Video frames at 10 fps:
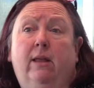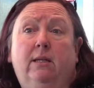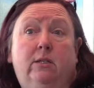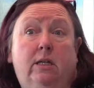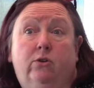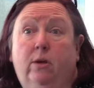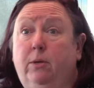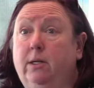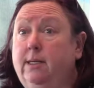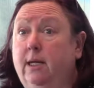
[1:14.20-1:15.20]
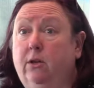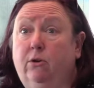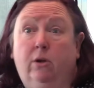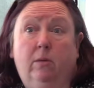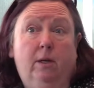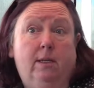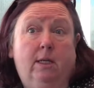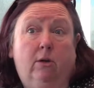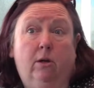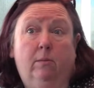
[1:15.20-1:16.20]
and that's distributed through
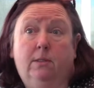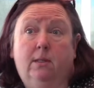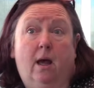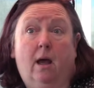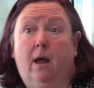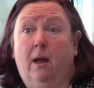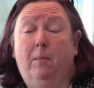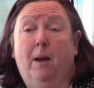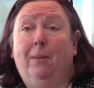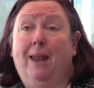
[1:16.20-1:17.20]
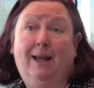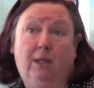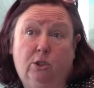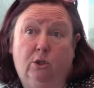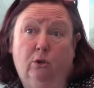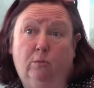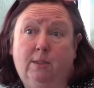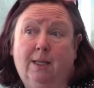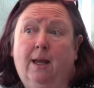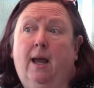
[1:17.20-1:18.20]
community groups that apply at the soups.